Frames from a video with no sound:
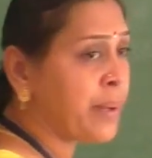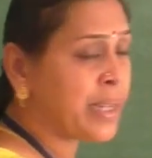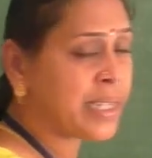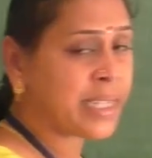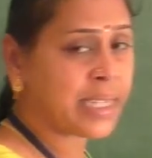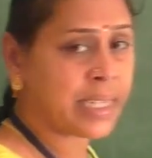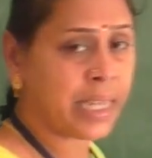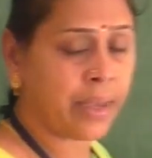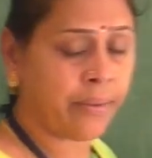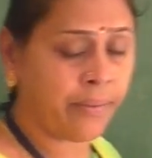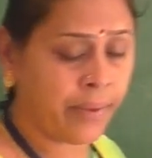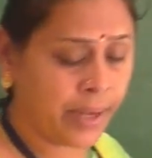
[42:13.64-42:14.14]

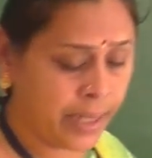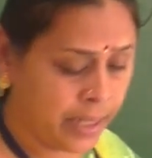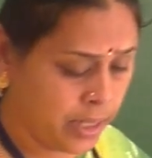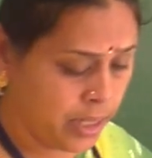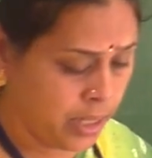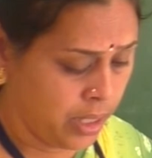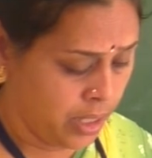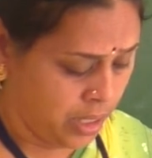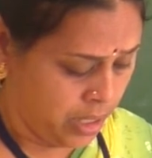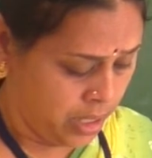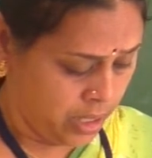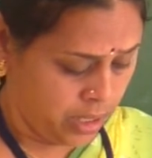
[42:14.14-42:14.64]
7,
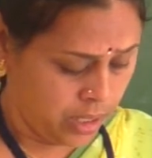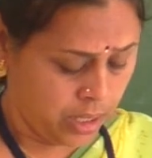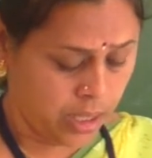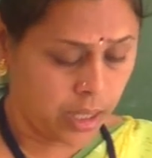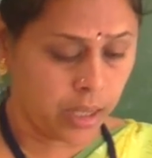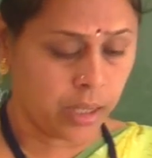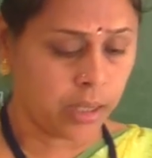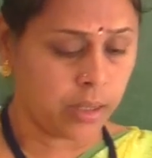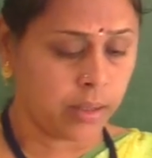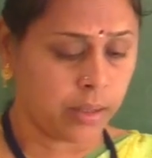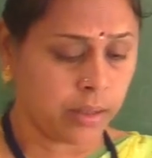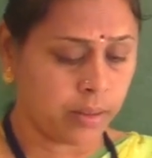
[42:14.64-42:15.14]

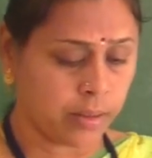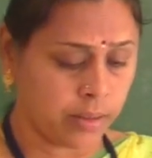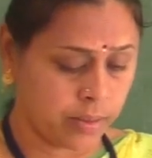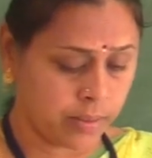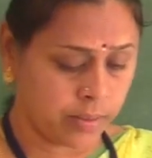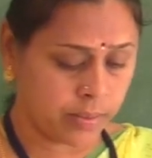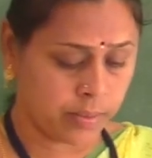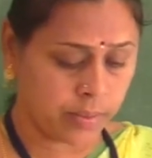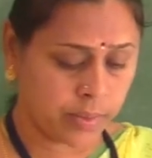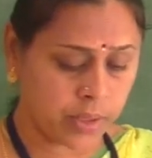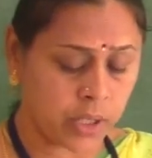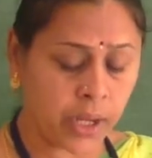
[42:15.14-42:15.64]

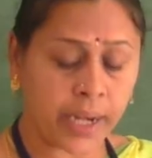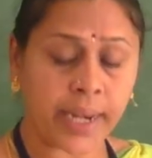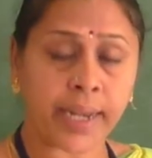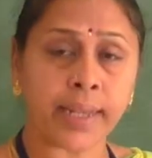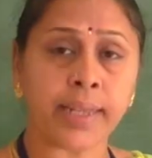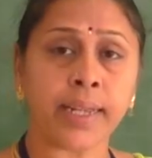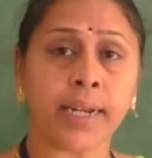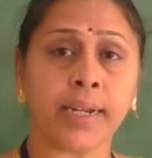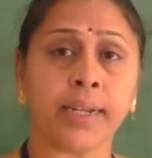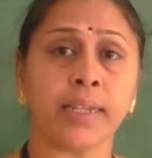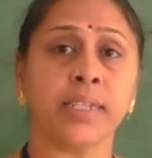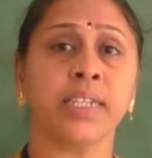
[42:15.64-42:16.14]

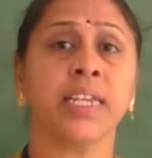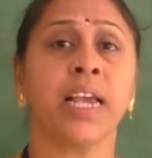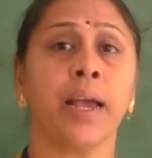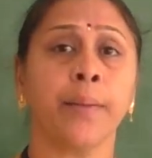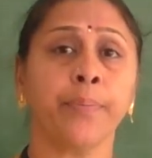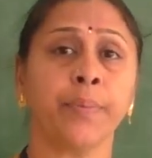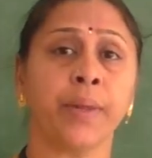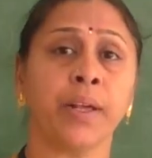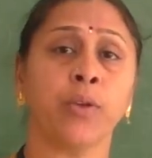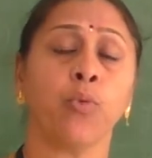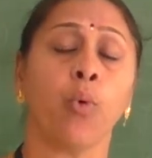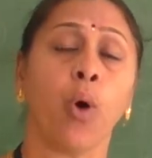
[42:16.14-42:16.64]
in that
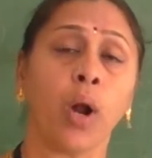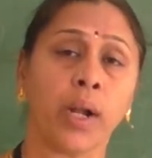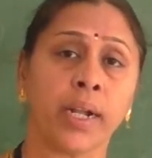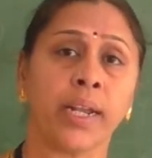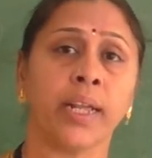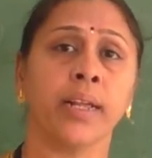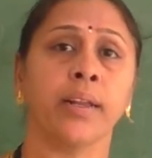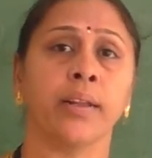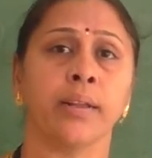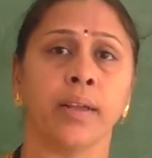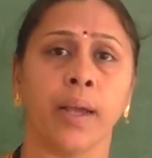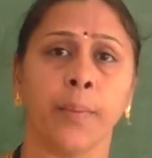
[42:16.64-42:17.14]
chapter
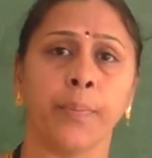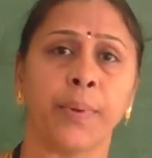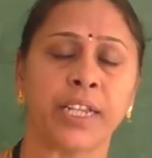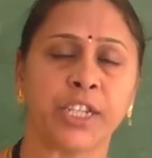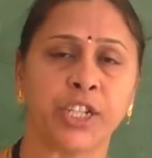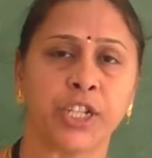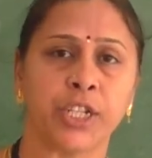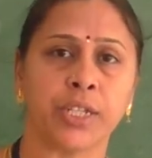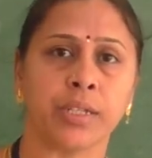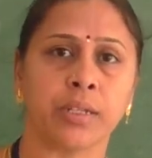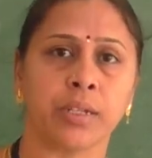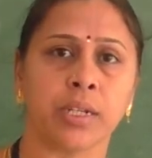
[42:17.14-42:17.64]
water, a
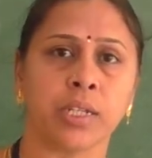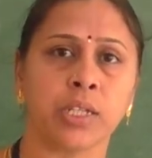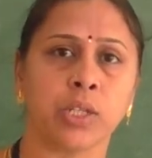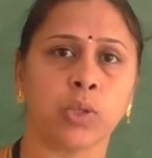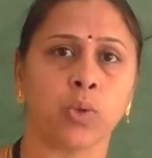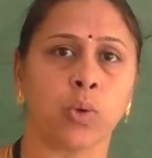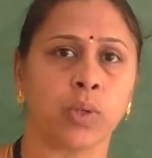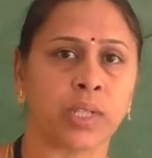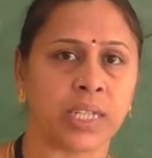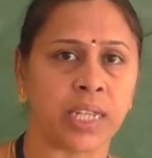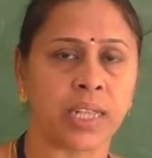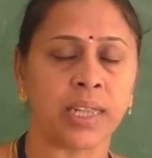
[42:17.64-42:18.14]
precious
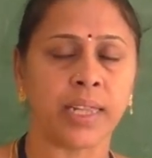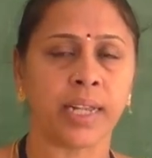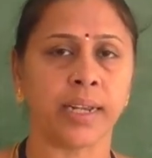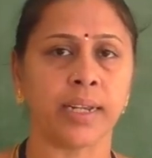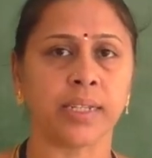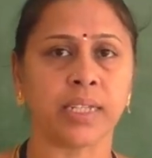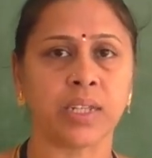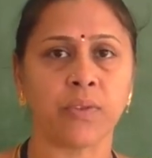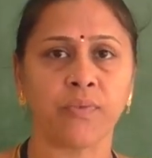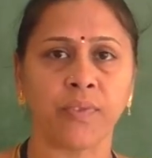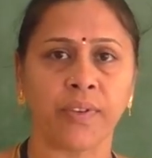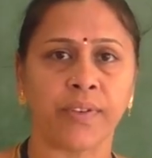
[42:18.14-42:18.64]
resource, in that
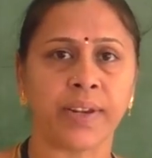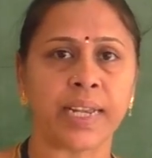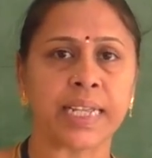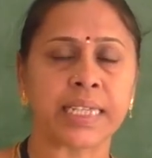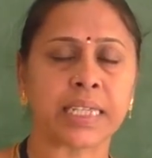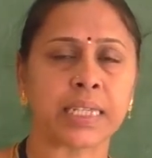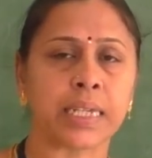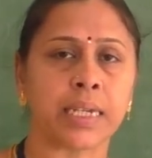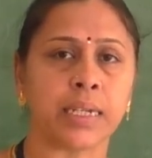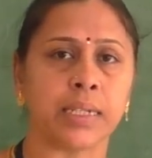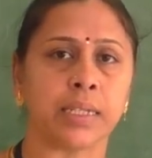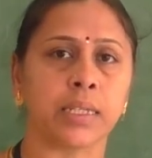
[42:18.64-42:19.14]
itself we
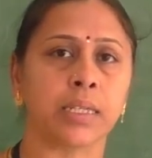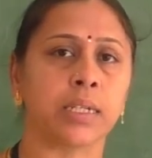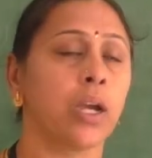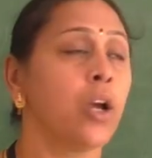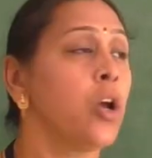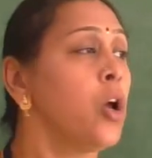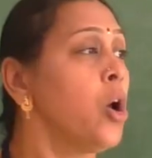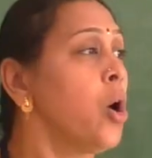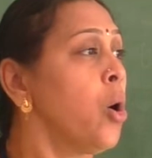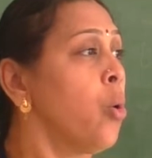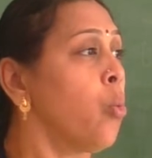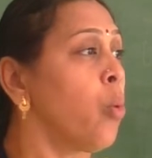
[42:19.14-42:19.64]
discussed
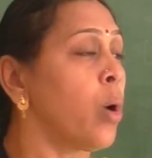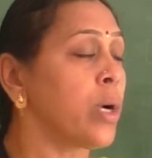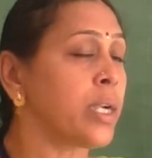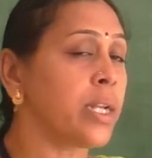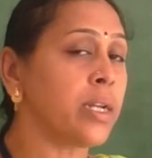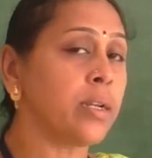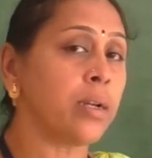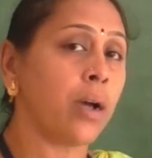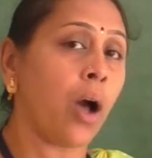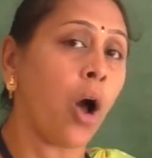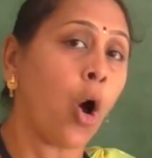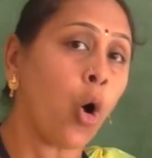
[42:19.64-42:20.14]

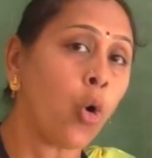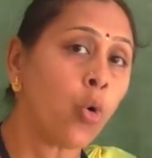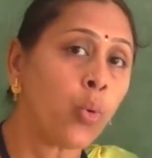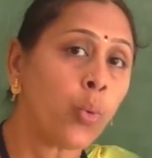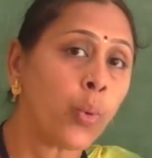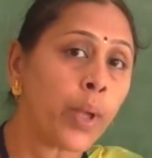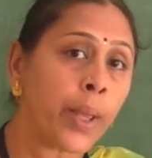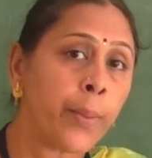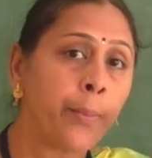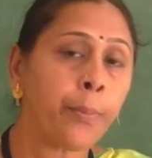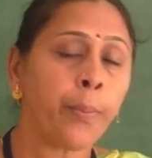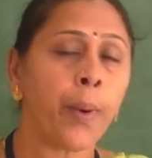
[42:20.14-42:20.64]
water,
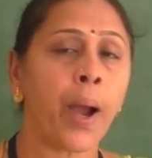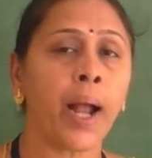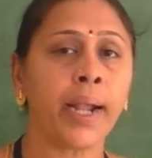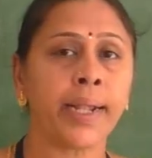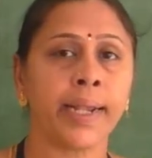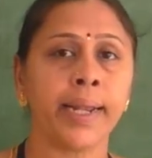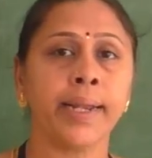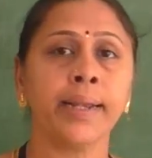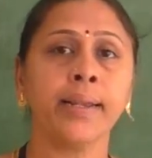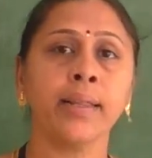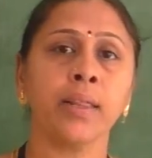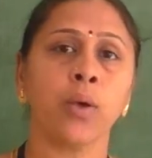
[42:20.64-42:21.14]
how
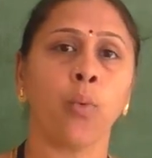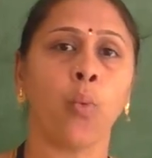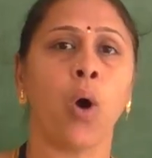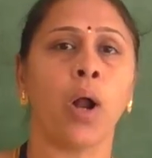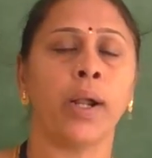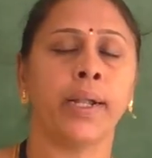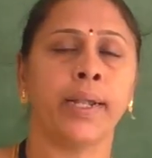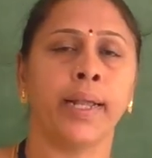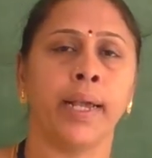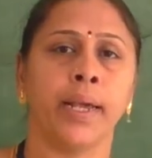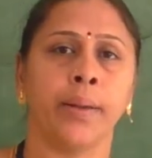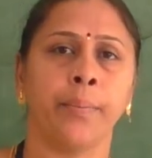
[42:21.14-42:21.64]
important the
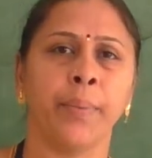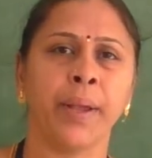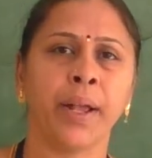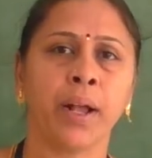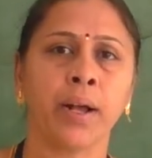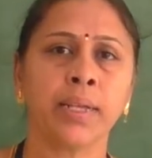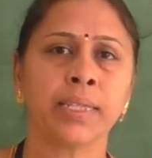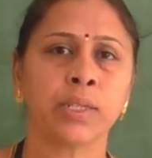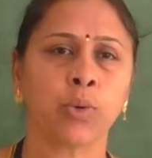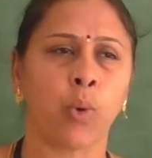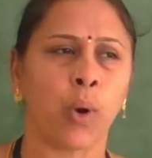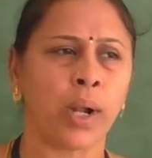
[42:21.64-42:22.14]
water,
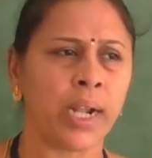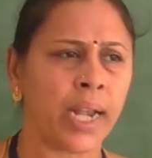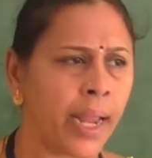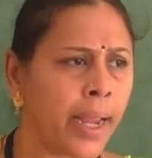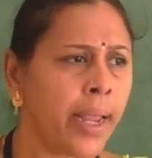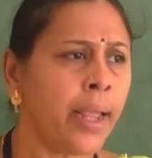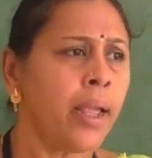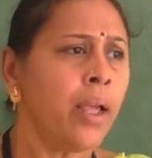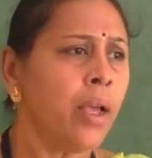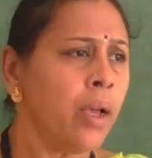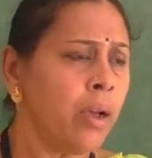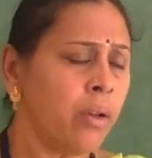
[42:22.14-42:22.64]
because
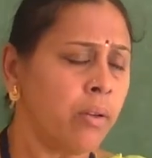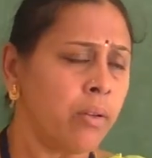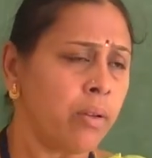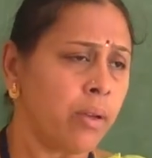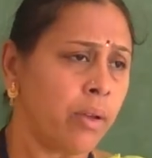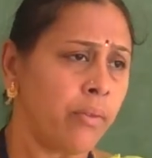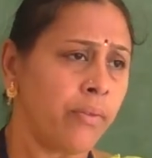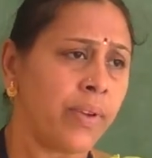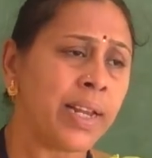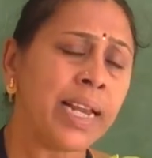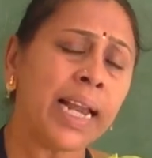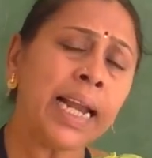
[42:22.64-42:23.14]
only
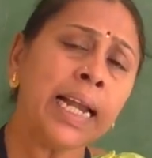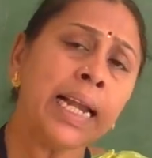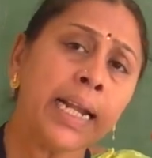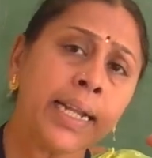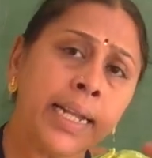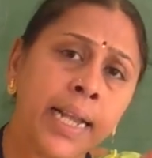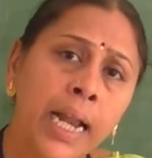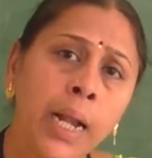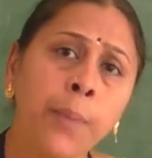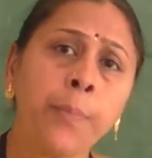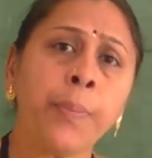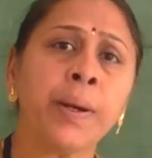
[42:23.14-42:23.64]
very
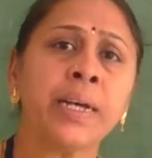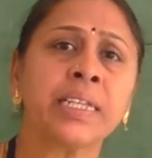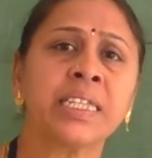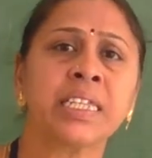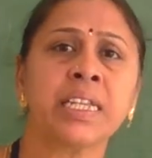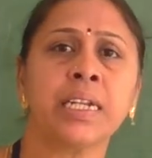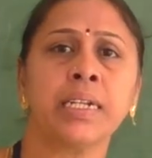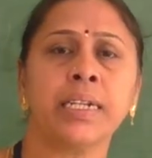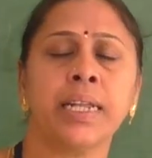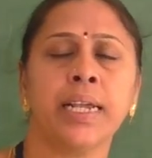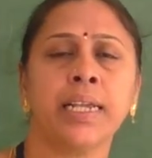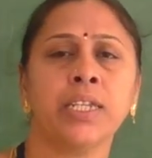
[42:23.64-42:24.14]
little
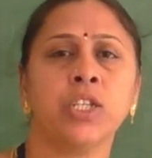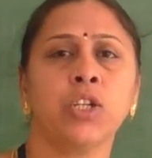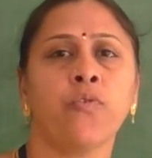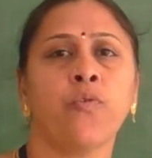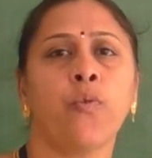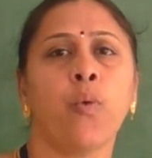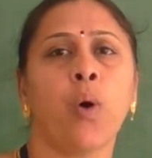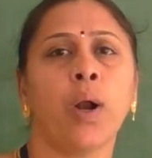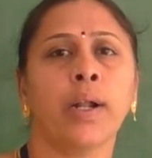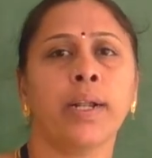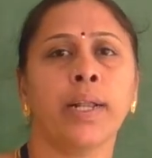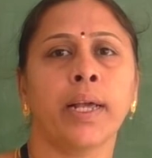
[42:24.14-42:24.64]
percentage
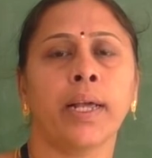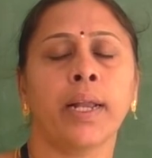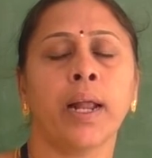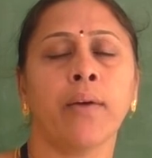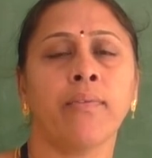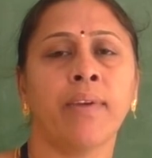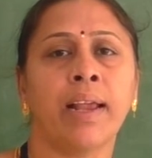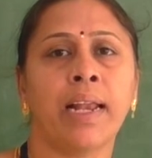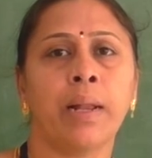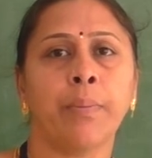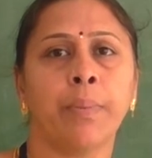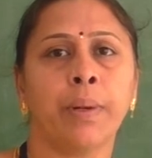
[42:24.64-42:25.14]
of water
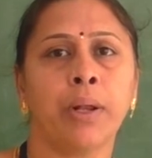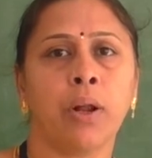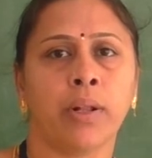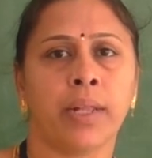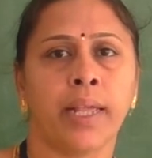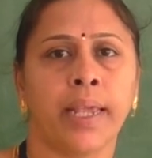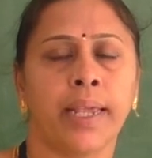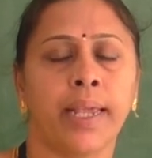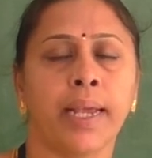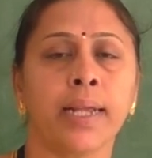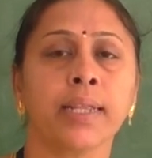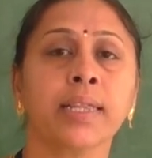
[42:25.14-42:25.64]
available on
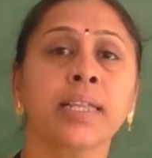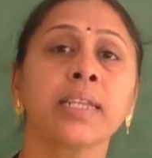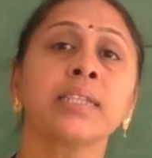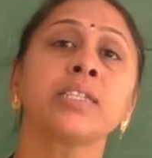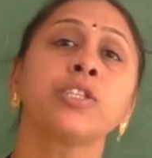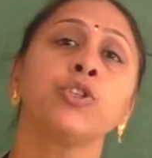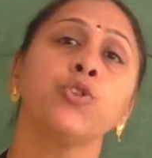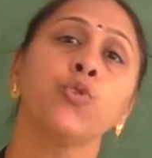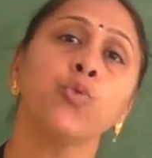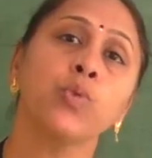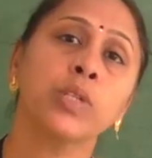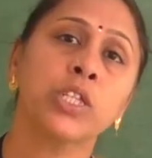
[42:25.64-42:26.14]
the earth
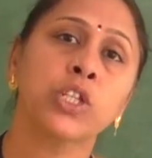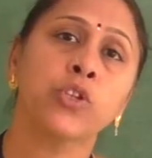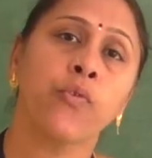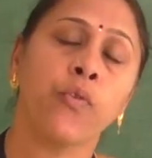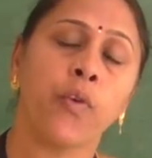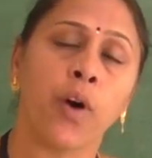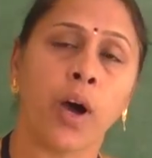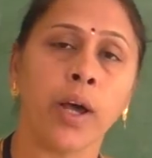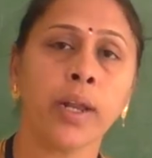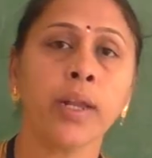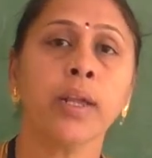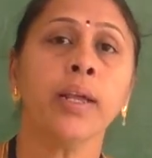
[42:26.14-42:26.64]
is used
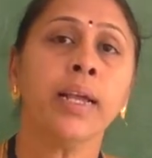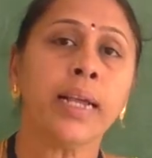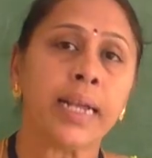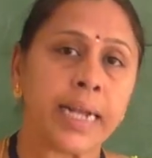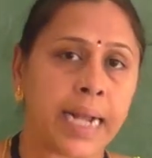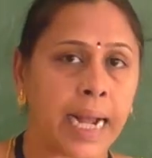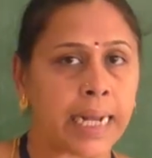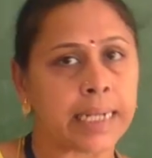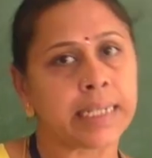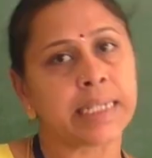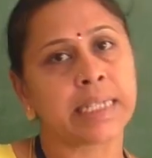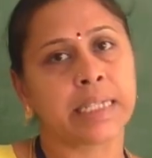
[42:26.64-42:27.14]
for
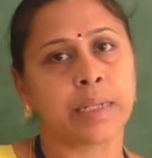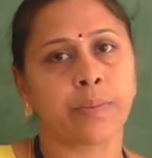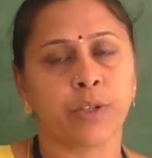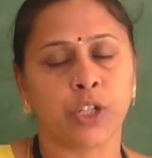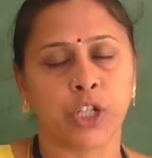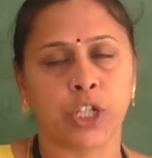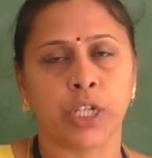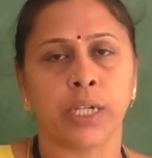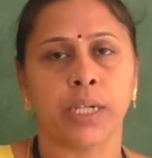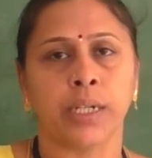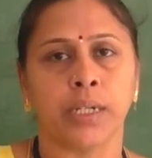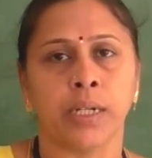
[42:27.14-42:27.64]

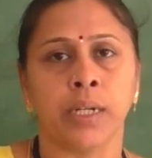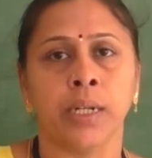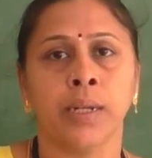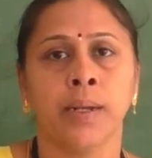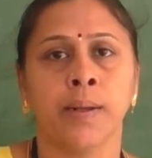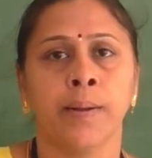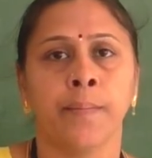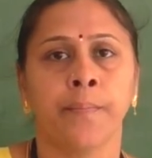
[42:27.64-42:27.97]
consumption.